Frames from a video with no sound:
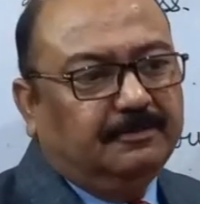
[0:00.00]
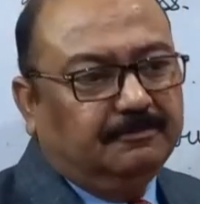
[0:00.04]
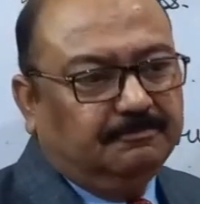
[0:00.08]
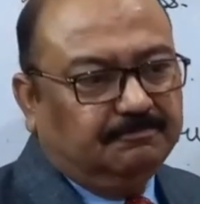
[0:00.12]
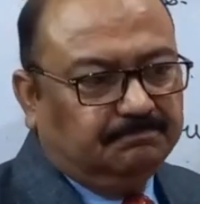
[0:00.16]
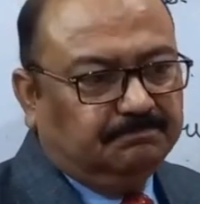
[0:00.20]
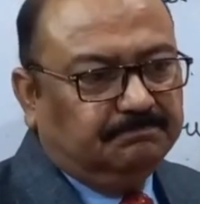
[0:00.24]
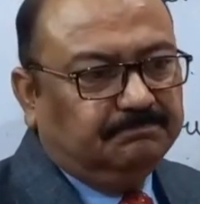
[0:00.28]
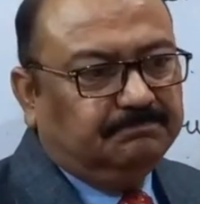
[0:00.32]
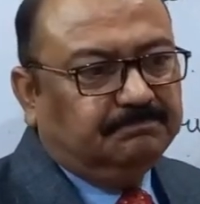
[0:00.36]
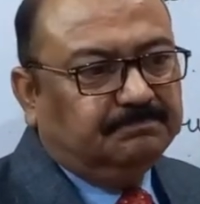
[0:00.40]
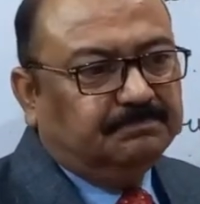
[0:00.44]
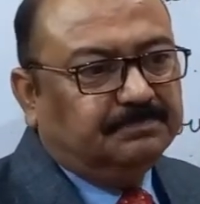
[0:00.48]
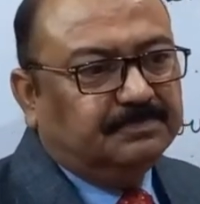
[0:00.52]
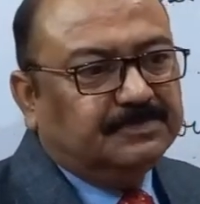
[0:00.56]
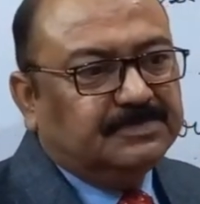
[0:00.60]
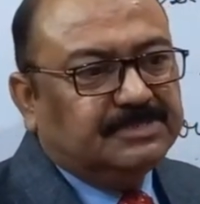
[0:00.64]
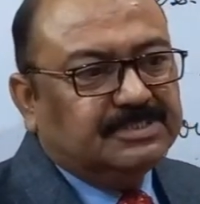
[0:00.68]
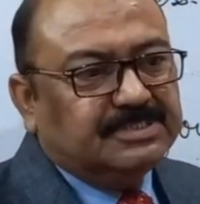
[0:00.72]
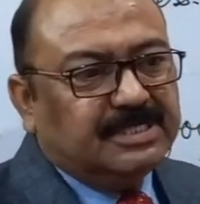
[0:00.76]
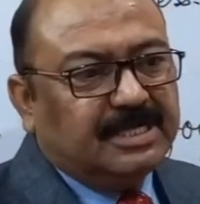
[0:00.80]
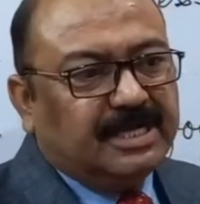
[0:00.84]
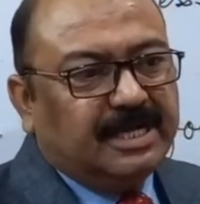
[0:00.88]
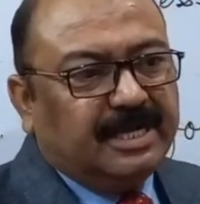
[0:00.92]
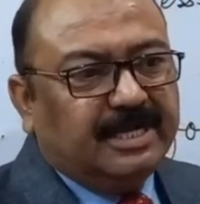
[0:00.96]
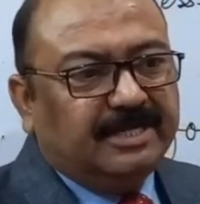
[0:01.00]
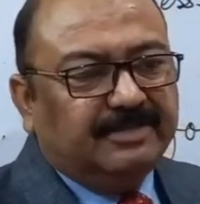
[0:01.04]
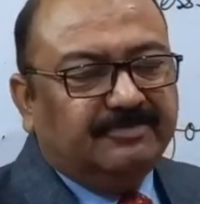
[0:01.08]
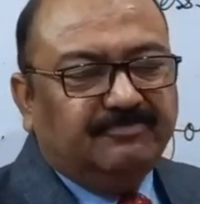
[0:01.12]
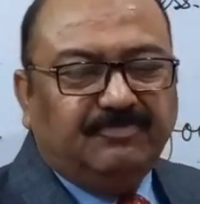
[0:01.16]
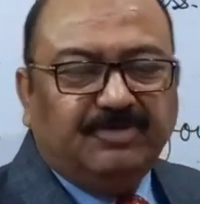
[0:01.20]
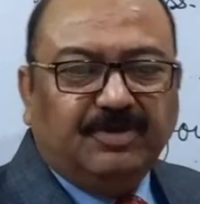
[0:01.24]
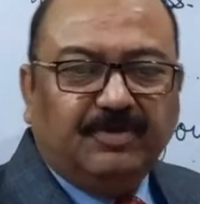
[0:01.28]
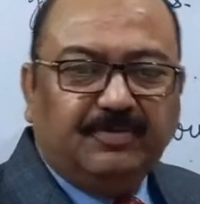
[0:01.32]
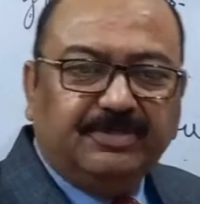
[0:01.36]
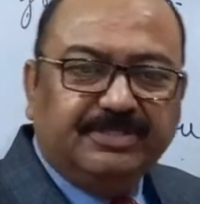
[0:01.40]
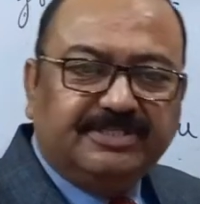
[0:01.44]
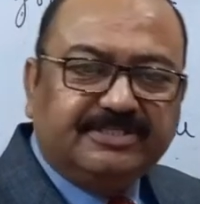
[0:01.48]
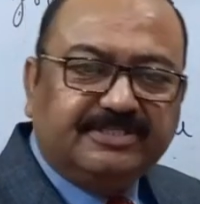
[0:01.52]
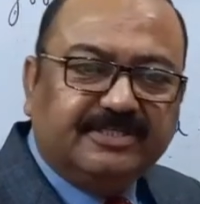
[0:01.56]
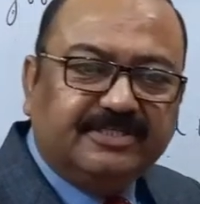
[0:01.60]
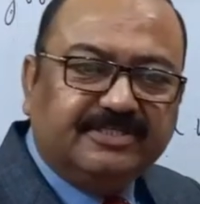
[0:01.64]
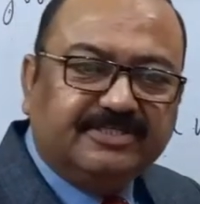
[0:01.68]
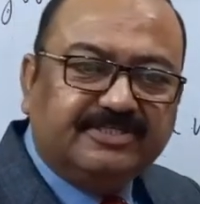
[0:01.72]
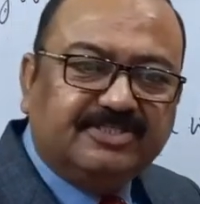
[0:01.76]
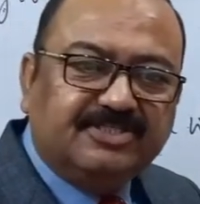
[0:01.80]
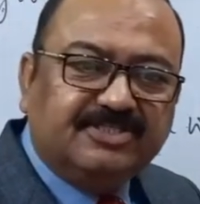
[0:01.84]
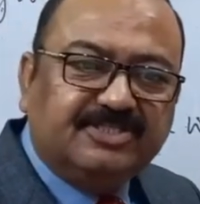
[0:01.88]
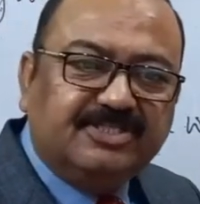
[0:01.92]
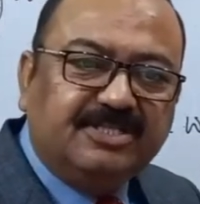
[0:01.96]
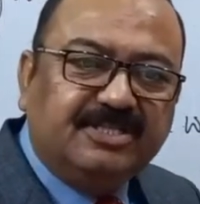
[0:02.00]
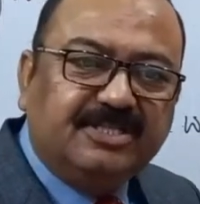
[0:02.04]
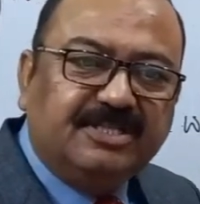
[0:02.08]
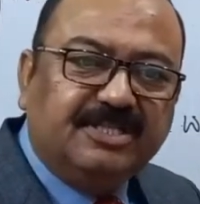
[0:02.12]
and we have discussed